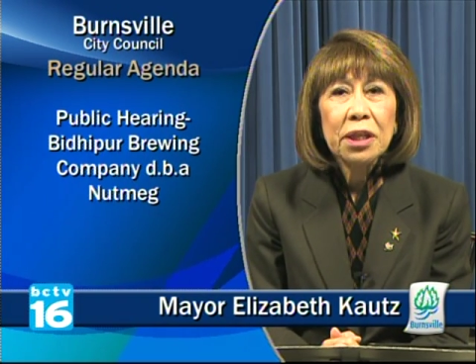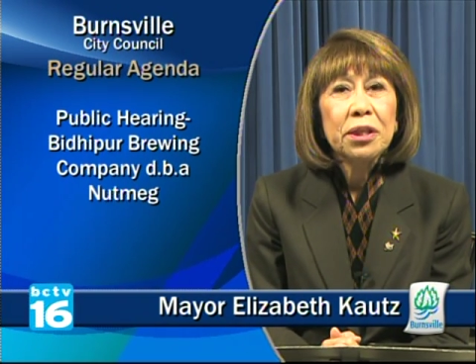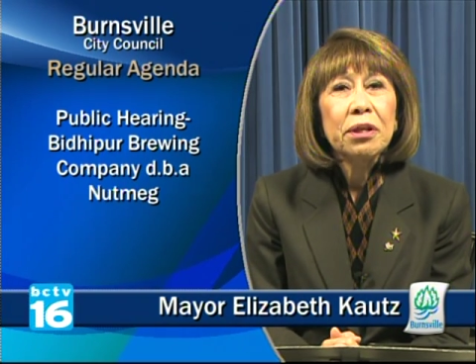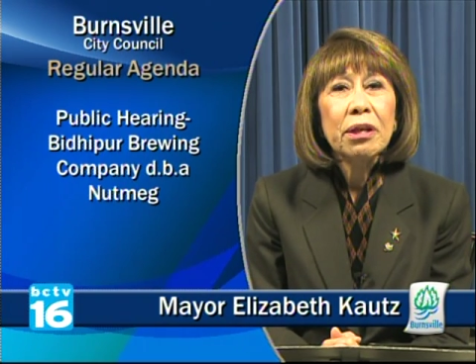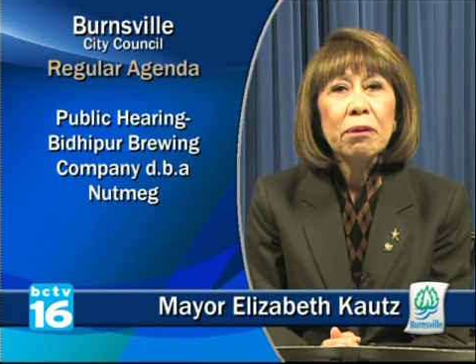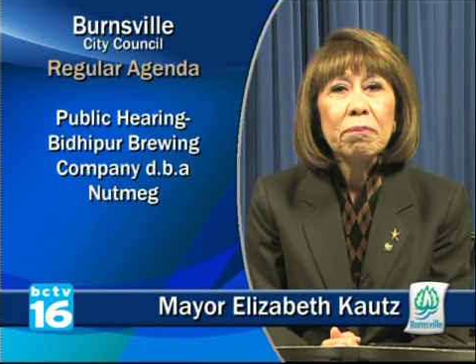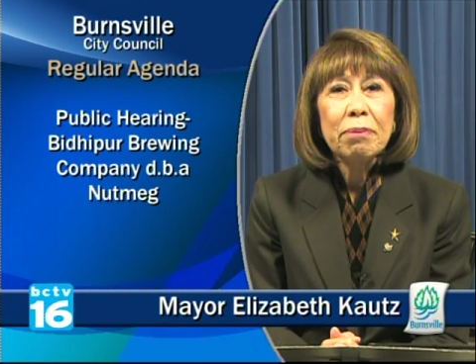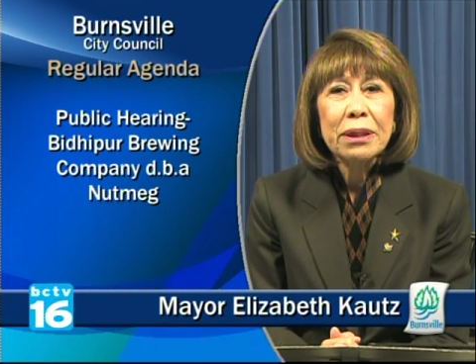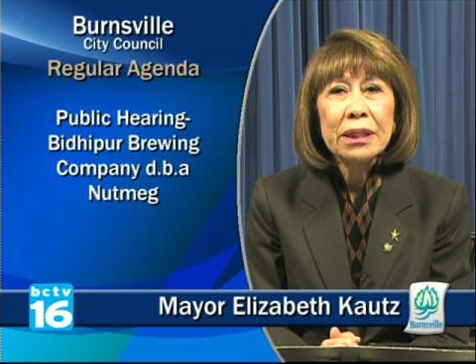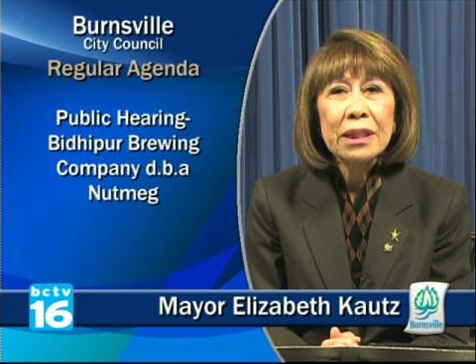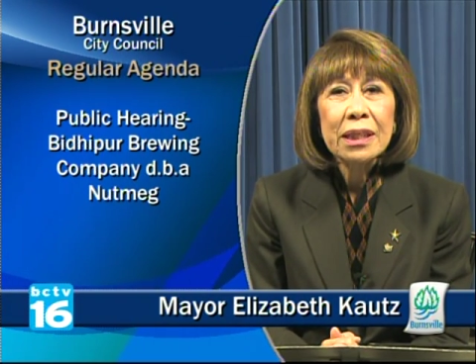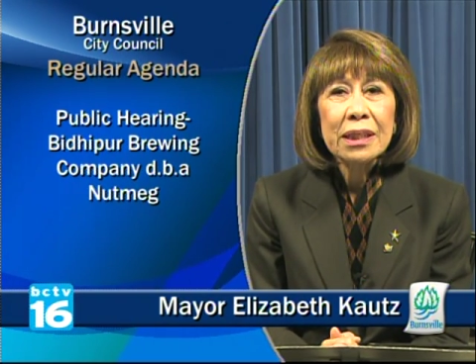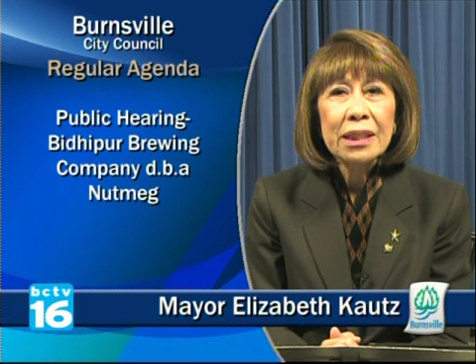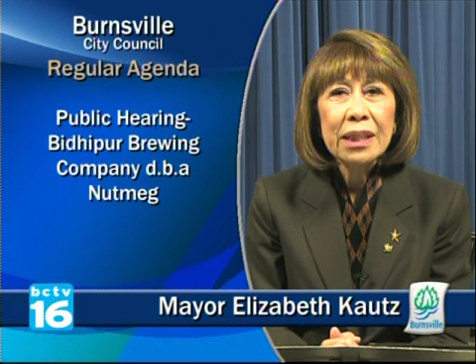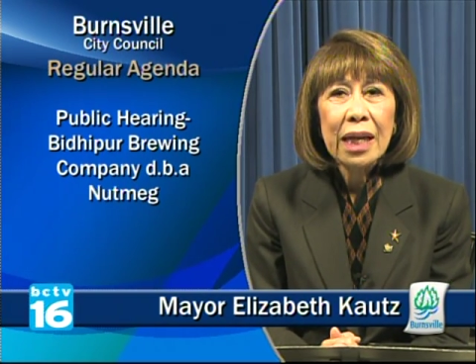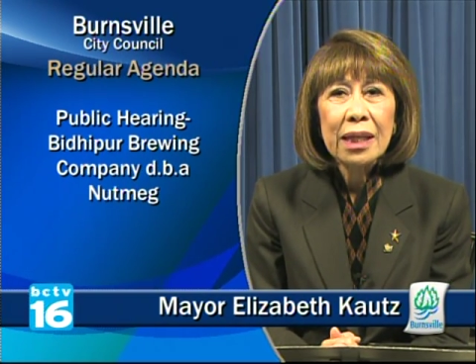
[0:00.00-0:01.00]
doing
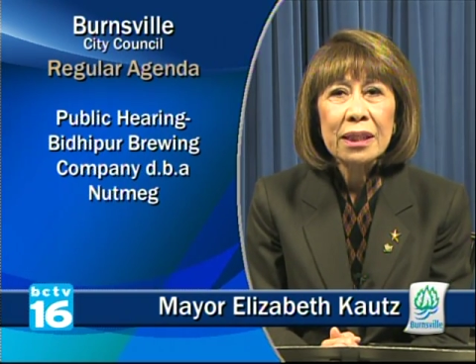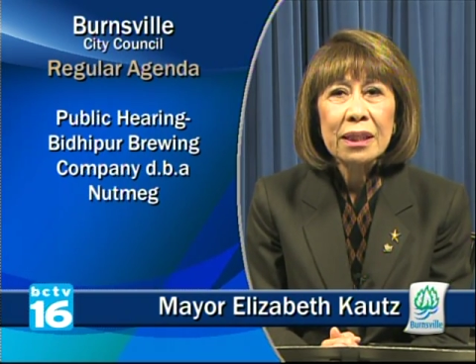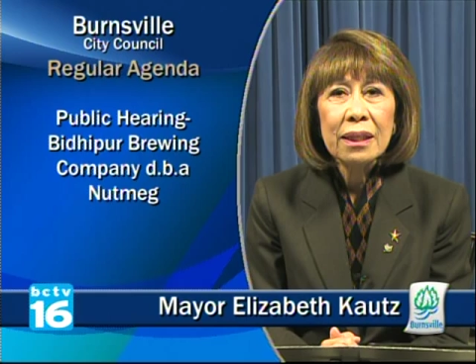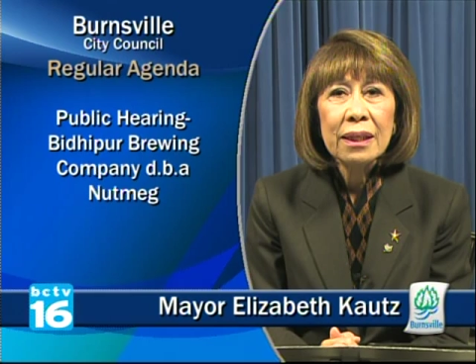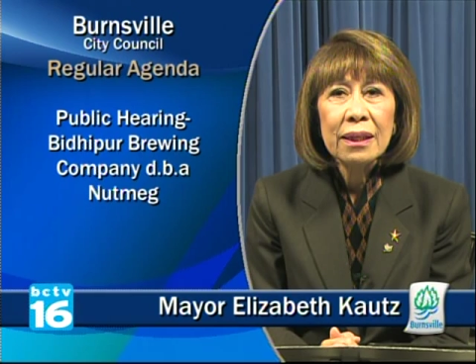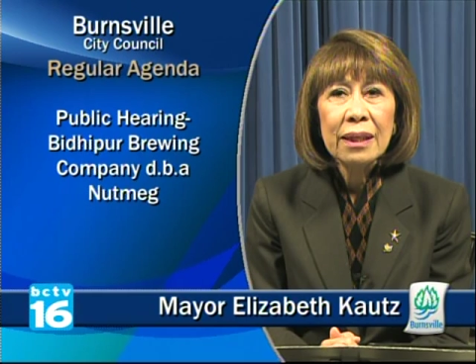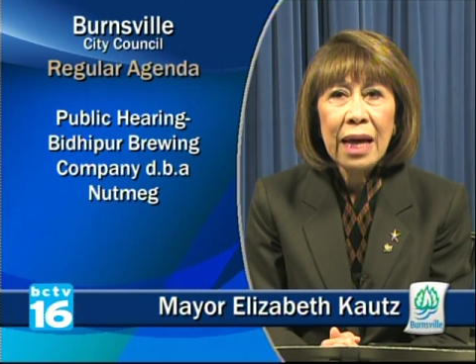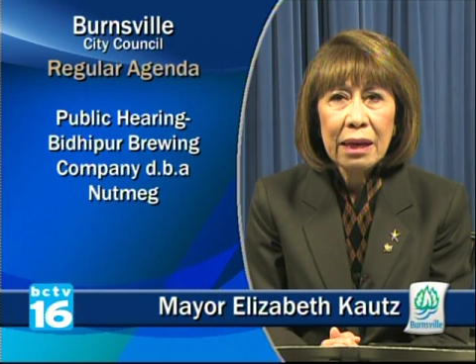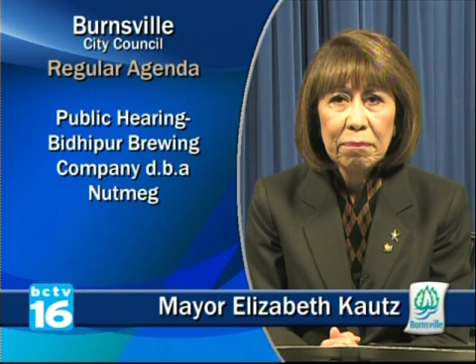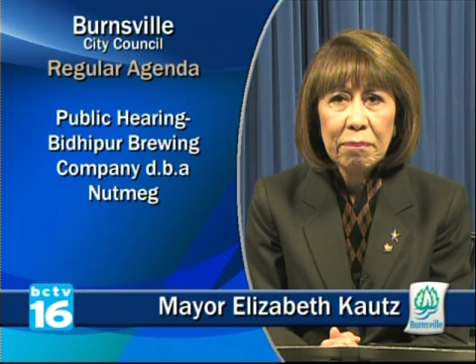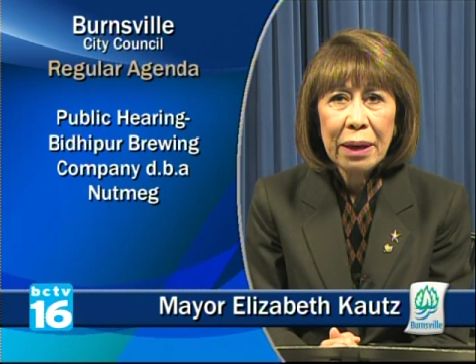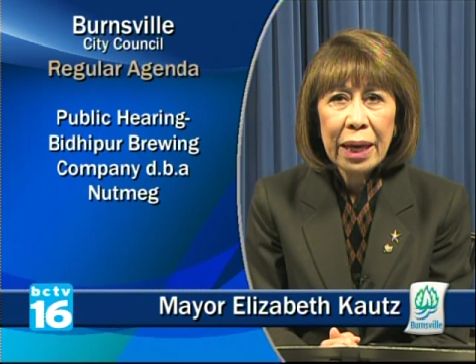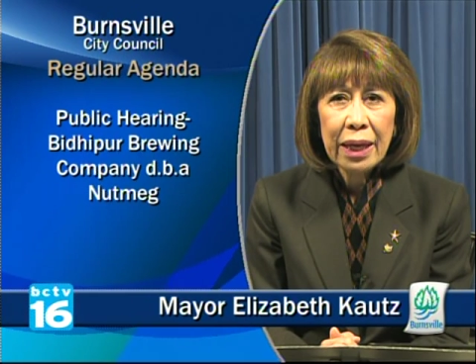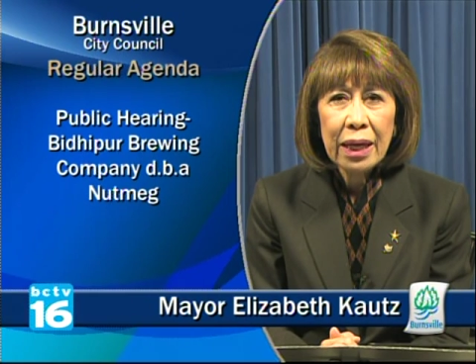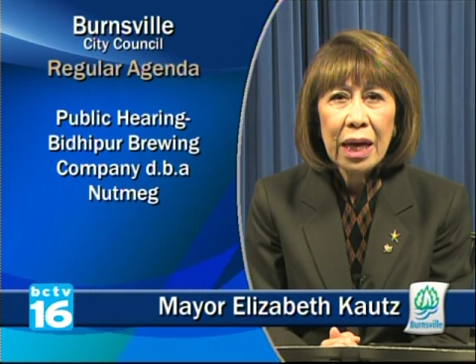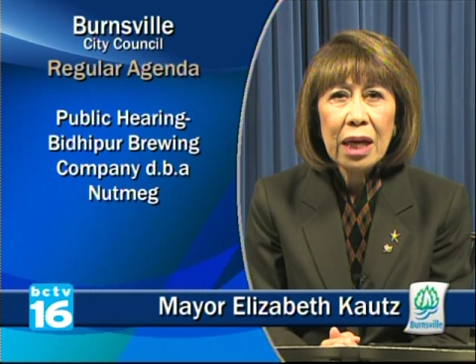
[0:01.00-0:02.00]
business as
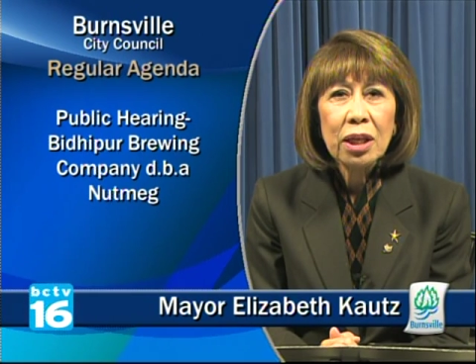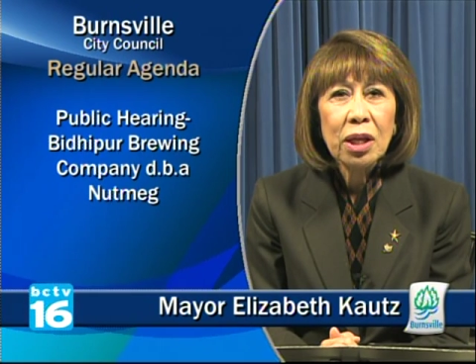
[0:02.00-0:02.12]
Nutmeg,